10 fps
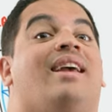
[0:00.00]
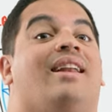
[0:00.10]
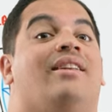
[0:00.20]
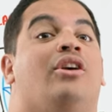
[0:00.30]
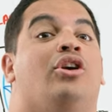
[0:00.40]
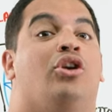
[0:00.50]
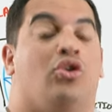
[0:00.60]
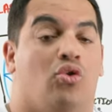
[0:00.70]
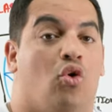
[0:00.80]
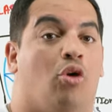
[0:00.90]
in,
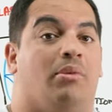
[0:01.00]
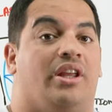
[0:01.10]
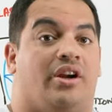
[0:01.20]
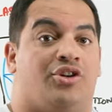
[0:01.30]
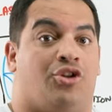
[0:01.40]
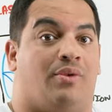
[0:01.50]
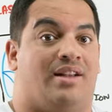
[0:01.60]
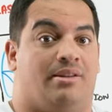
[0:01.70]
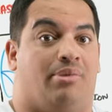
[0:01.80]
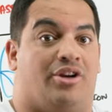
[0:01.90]
normally your
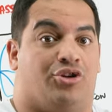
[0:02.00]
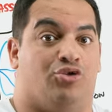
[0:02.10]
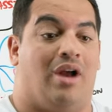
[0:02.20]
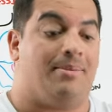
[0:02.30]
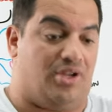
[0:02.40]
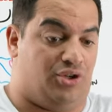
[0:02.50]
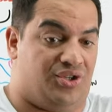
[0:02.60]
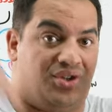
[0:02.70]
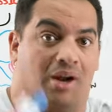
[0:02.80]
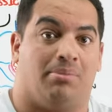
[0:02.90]
intrathoracic pressure drops and you
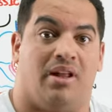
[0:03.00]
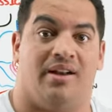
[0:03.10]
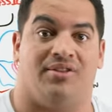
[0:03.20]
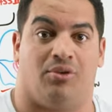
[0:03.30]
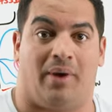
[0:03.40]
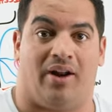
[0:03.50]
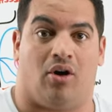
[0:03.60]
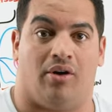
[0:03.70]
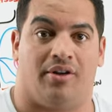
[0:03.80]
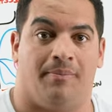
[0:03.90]
suck blood into the right
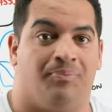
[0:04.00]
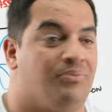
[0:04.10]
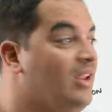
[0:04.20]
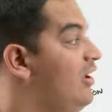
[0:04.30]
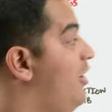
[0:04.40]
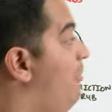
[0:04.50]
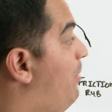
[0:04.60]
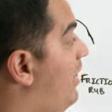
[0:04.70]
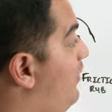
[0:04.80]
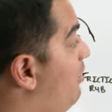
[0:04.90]
heart.
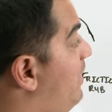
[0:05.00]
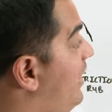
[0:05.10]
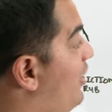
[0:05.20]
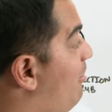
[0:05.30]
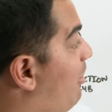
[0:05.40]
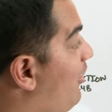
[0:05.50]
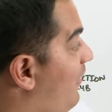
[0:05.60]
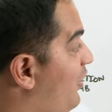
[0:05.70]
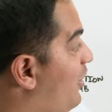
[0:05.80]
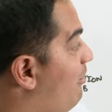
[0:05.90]
But if you're being
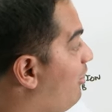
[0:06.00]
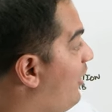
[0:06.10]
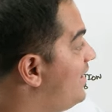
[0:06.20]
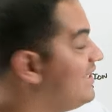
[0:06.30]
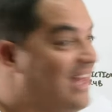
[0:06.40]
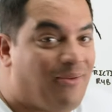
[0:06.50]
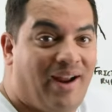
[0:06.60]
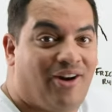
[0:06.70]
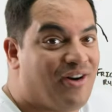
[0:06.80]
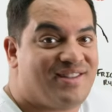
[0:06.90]
if you're compressing that
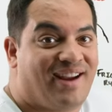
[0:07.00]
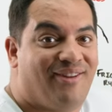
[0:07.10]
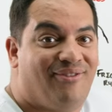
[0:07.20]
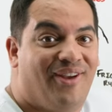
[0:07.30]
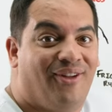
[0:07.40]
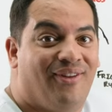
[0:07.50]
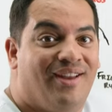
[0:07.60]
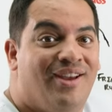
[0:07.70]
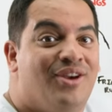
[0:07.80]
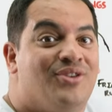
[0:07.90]
right heart, it's not going to fill.
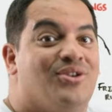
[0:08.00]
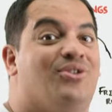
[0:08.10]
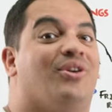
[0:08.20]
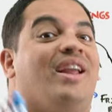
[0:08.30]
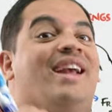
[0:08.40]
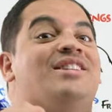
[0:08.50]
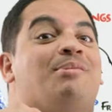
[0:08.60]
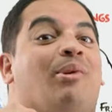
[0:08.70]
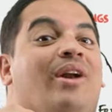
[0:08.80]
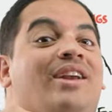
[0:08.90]
So during
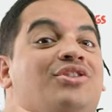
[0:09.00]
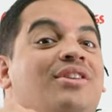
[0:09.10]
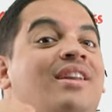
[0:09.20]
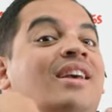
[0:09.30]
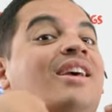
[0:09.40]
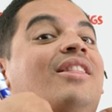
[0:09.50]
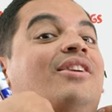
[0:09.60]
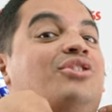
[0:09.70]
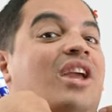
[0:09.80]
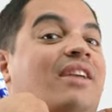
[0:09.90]
inspiration,
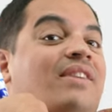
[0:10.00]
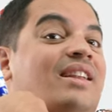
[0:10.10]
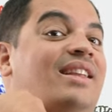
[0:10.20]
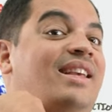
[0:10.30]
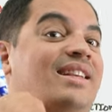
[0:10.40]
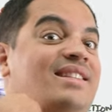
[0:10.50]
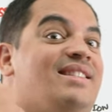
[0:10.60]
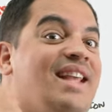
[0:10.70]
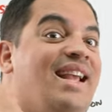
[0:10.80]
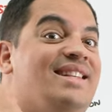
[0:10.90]
their JVD
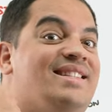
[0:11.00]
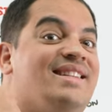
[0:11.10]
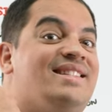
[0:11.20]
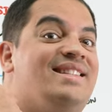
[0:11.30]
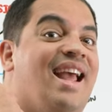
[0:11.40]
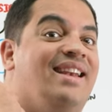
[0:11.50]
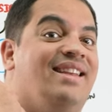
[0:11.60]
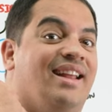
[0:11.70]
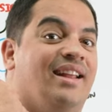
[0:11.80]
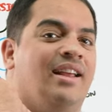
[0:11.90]
stays
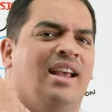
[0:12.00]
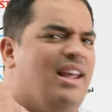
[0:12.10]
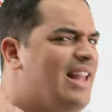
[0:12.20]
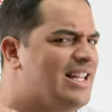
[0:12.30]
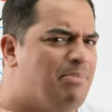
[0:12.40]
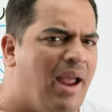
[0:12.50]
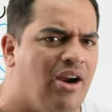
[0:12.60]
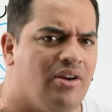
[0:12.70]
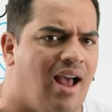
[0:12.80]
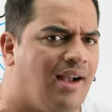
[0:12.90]
distended, and that's
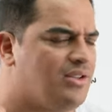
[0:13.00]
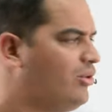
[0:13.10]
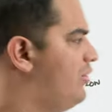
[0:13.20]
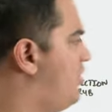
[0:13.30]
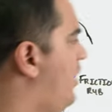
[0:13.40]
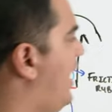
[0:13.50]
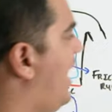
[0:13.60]
paradoxical. So they